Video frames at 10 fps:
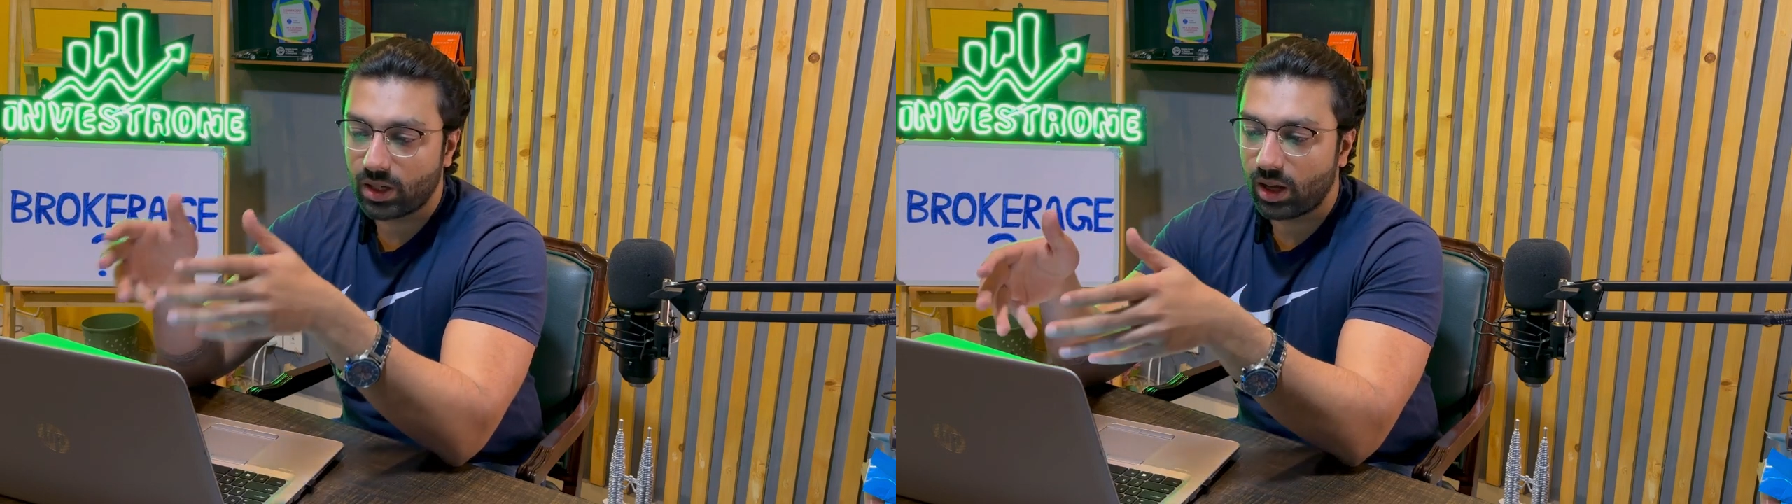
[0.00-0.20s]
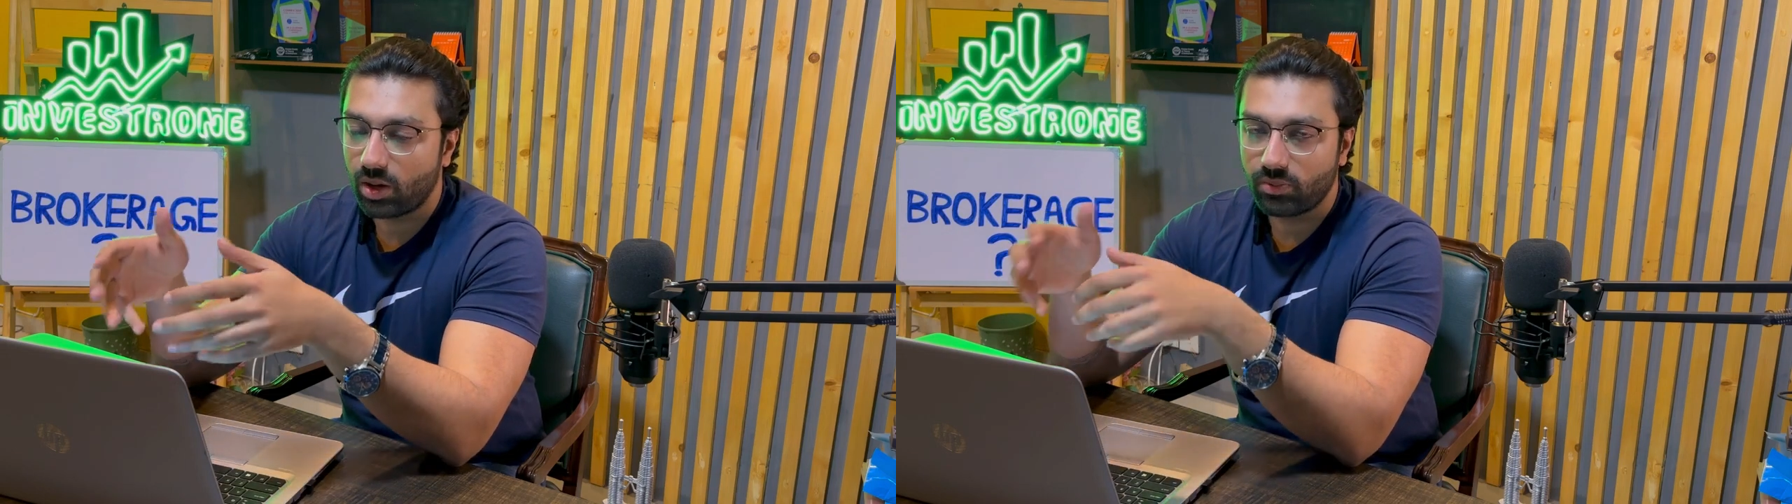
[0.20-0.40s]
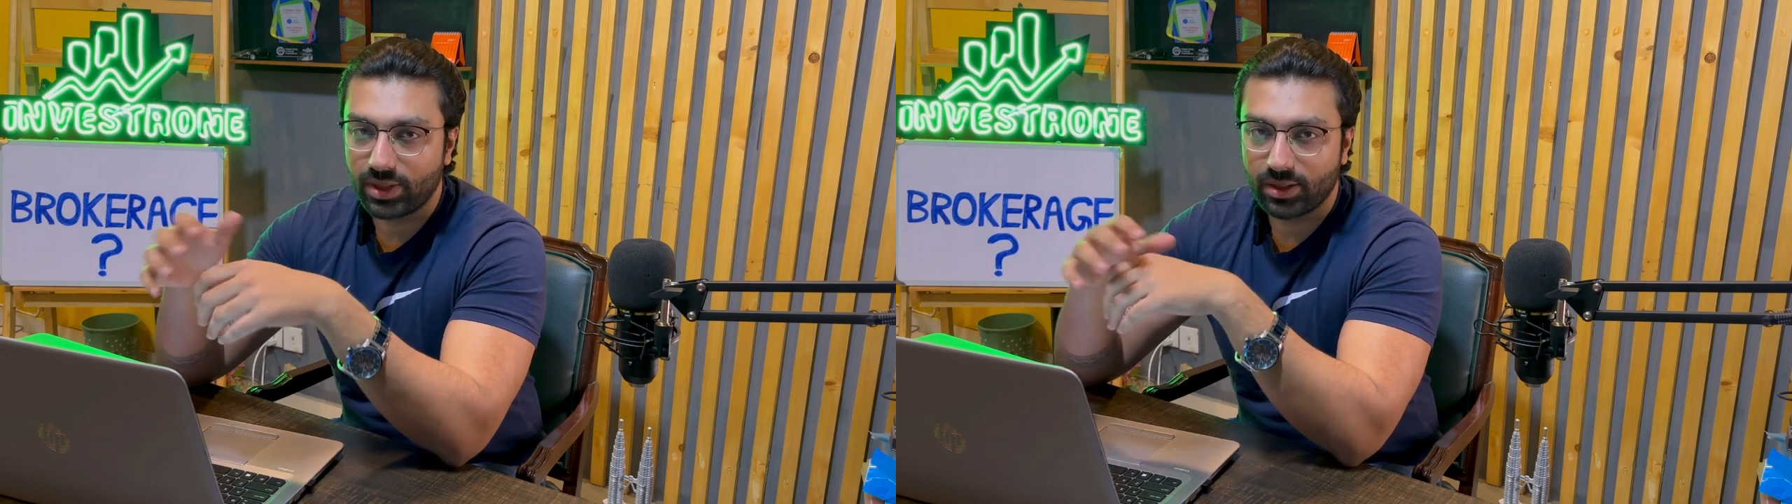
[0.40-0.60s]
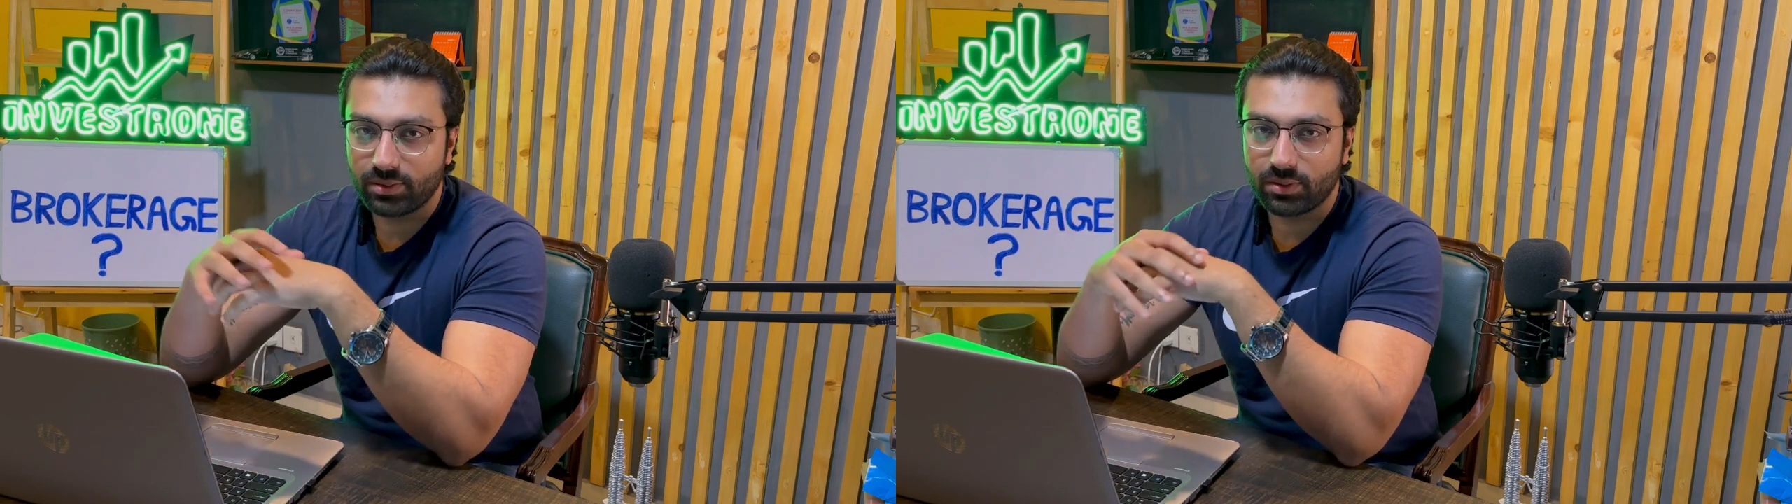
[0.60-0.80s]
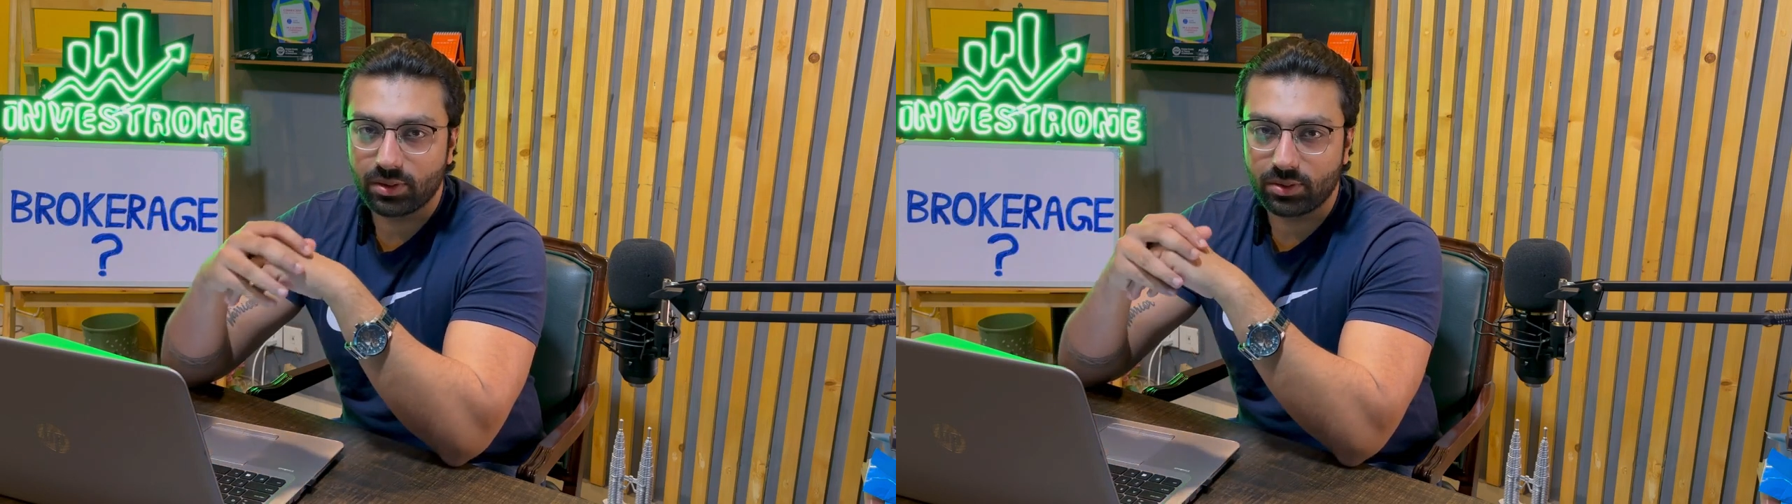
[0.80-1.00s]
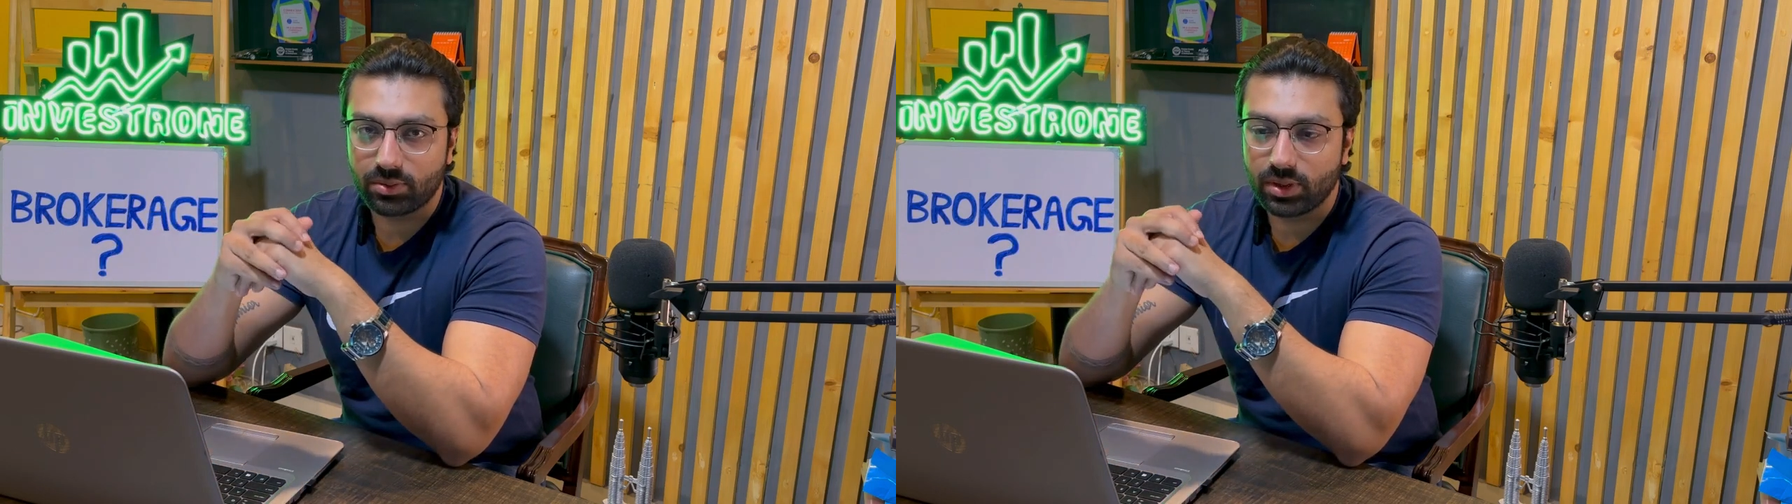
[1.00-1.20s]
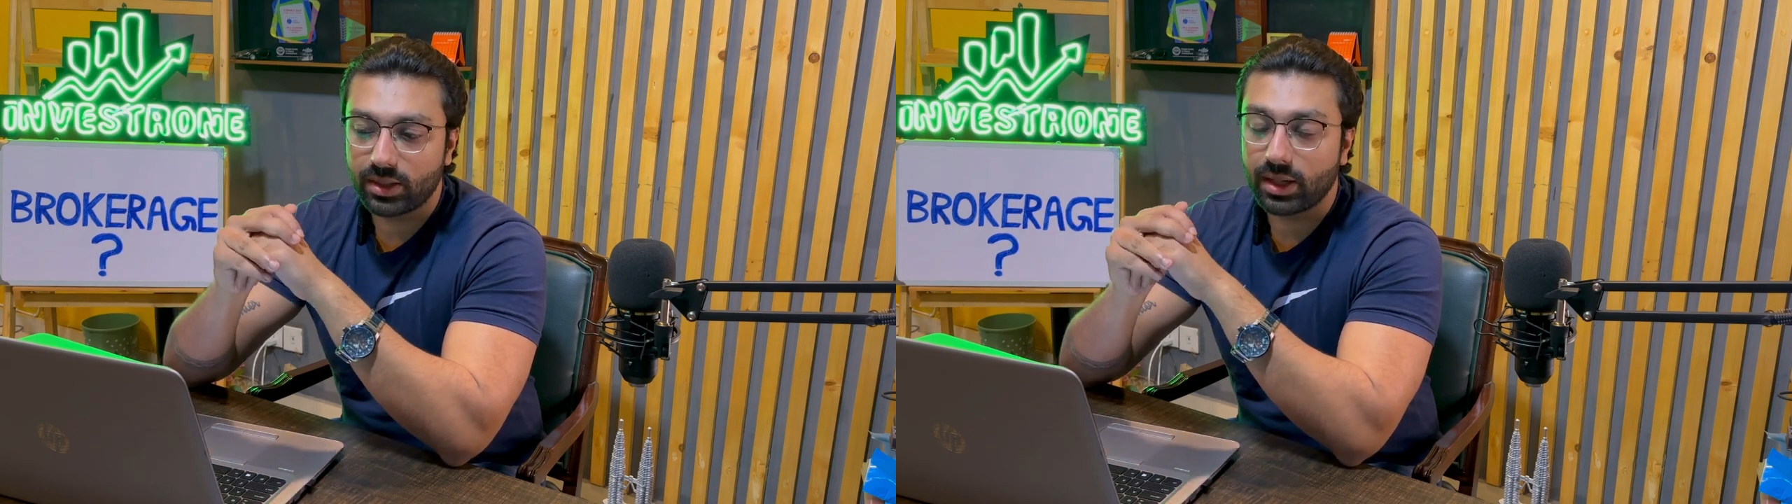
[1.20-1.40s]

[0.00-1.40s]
how we can do that,